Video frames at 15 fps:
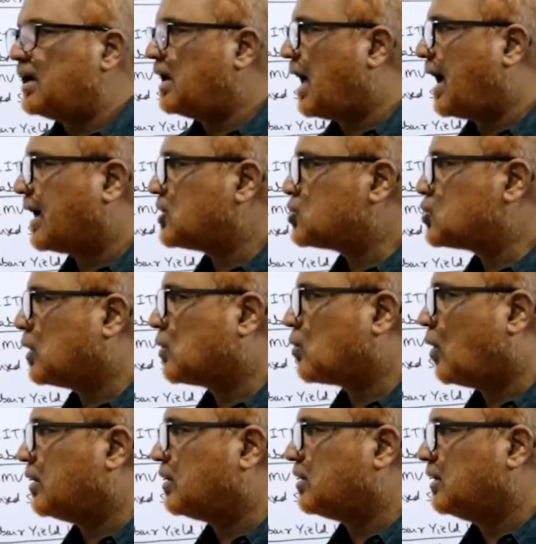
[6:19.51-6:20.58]
and actual
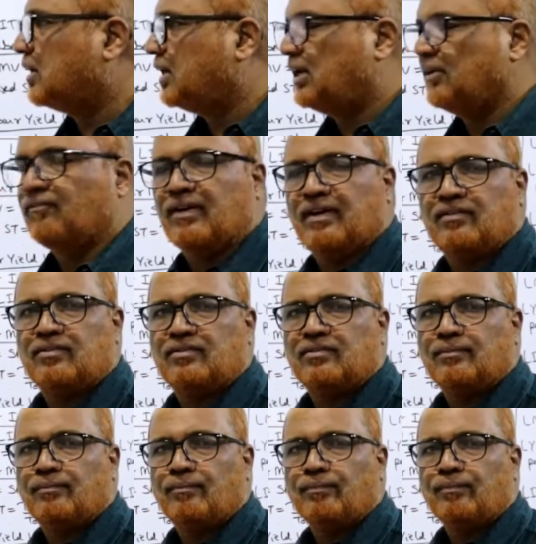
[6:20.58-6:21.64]
quantity differs.